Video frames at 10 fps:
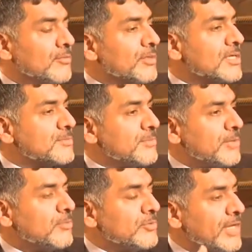because
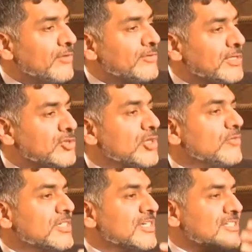people nowadays
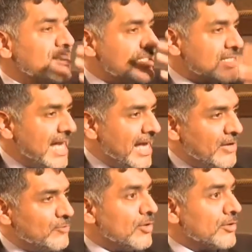generally tend to scan